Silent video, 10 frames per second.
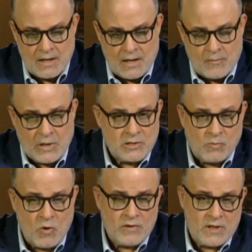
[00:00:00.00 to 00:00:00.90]
But it's
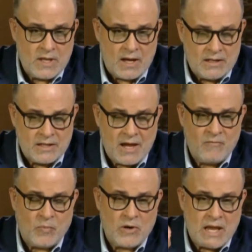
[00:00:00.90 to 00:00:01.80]
more than that. They
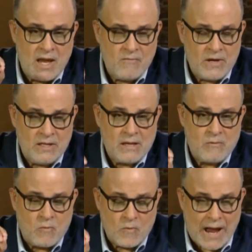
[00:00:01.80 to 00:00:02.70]
have put every
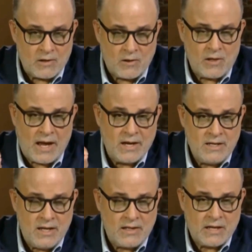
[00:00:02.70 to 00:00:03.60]
radical
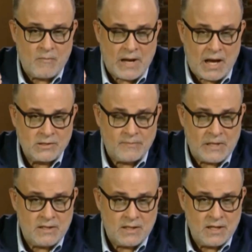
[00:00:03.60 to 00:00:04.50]
idea they can
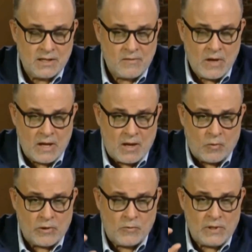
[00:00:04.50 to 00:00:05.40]
possibly think of,
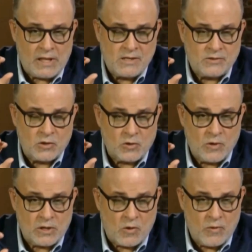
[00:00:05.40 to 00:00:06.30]
whether it relates to
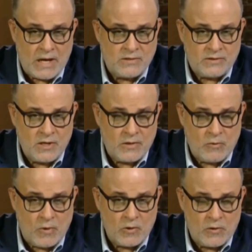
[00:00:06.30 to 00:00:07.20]
critical race theory,
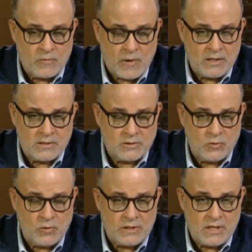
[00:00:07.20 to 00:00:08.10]
whether it relates
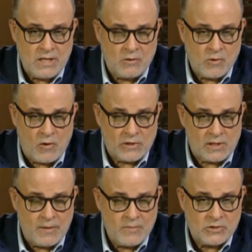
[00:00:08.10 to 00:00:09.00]
to the degrowth
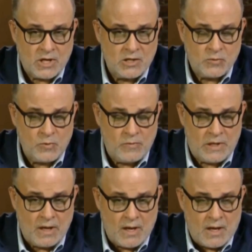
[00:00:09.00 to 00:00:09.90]
climate change
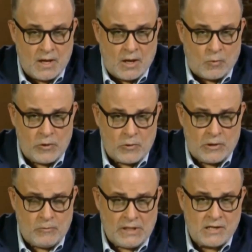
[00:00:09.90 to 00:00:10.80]
movement, whether
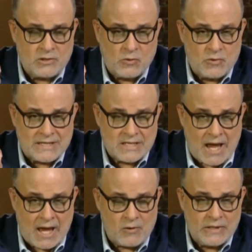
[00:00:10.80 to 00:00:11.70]
it relates to an
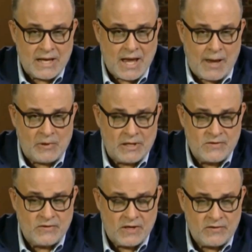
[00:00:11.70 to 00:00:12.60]
attack on the
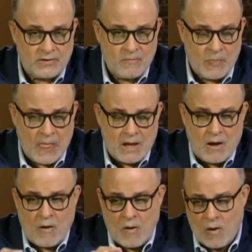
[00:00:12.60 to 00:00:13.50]
capitalist system,
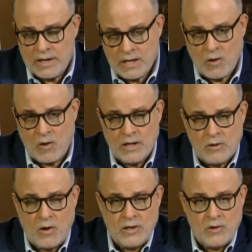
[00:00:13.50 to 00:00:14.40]
on and on and
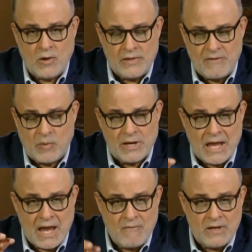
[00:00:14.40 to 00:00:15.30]
on and on. They've put
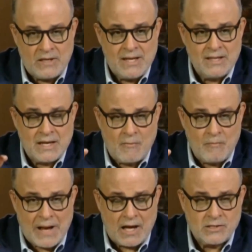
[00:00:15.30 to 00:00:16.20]
everything they can
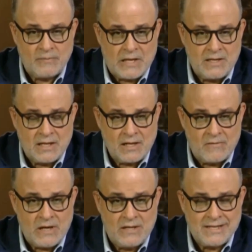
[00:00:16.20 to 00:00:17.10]
possibly think
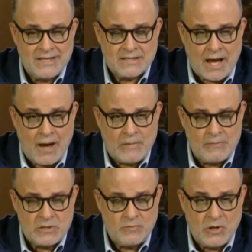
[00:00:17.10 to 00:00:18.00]
of into this
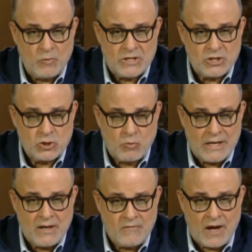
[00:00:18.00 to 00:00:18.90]
omnibus bill, which is
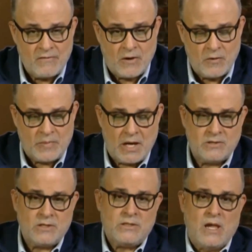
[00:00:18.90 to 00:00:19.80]
2,500
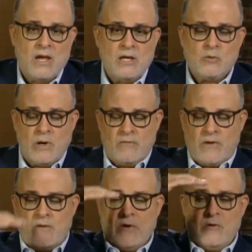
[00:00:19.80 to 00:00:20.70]
pages.
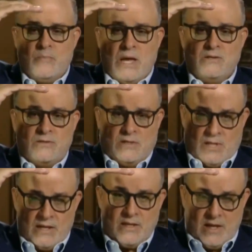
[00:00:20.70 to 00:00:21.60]
2,500 pages are
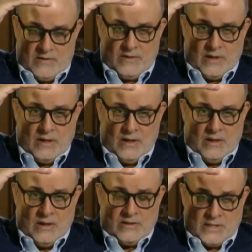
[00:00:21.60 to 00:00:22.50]
like this.
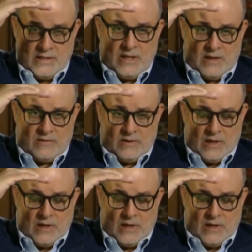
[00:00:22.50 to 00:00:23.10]
It's like this.